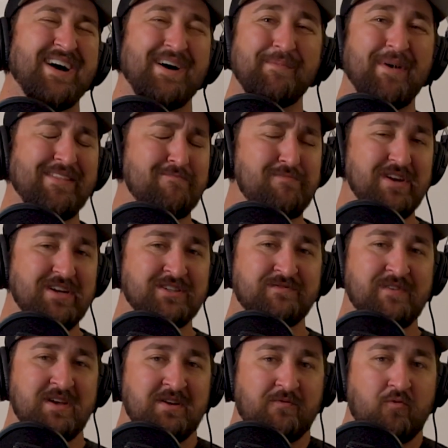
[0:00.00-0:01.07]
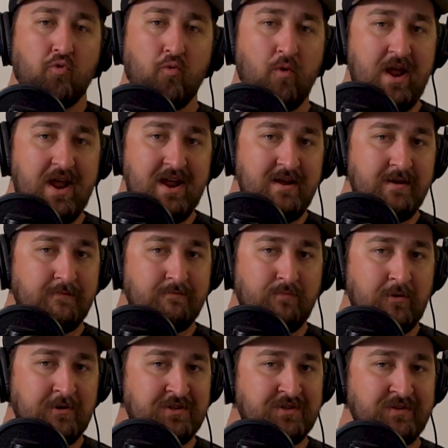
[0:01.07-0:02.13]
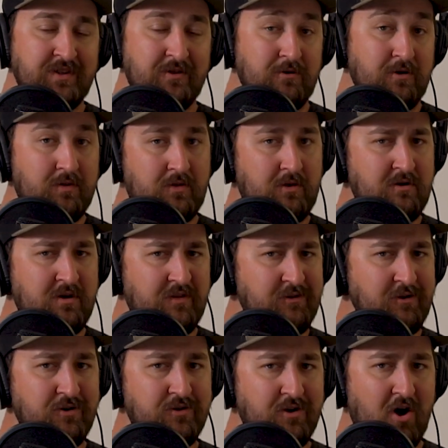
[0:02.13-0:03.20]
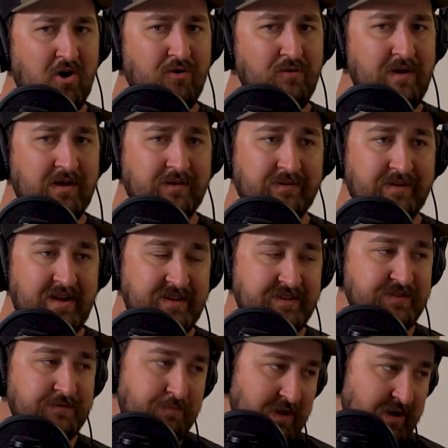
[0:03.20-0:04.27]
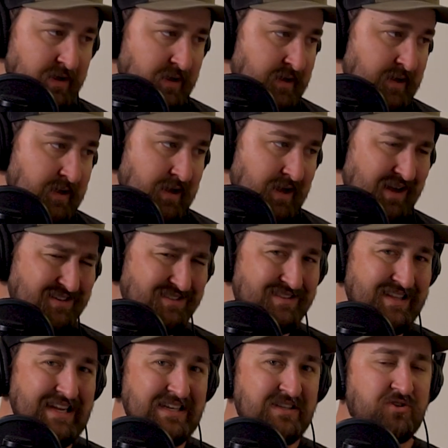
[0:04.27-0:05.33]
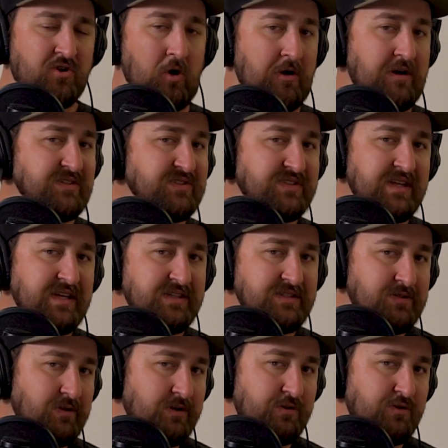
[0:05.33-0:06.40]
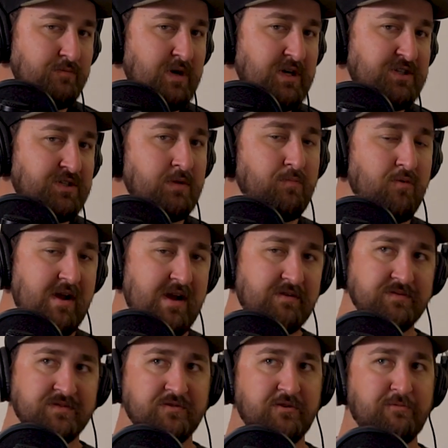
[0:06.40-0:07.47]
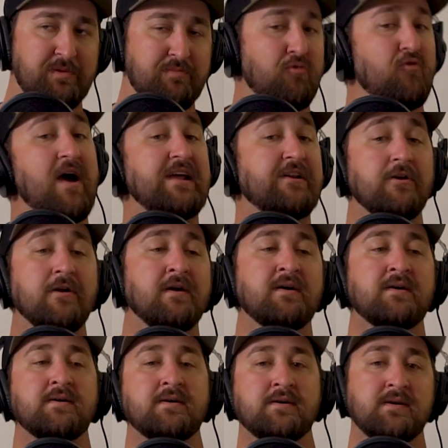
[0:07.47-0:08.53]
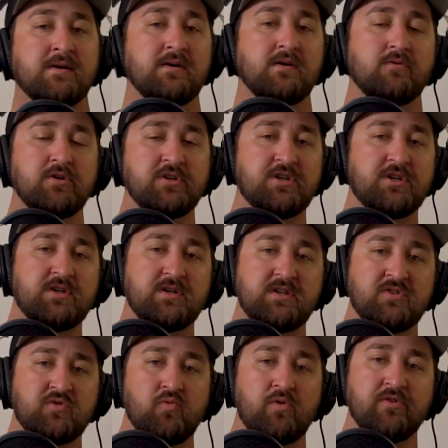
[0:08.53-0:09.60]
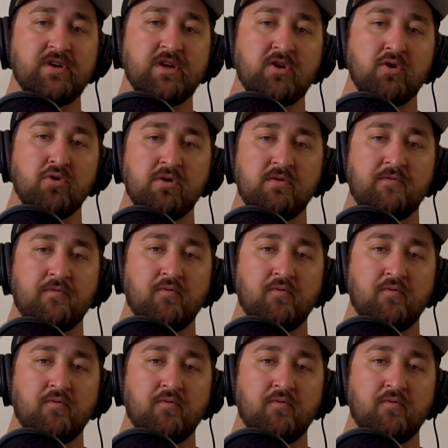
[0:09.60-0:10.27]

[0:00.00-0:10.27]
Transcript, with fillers: I'm not the biggest fan of gray personally. They're, they're another good all-around lens, but I just think it darkens things a little too much. The brown's a little bit brighter, which is really good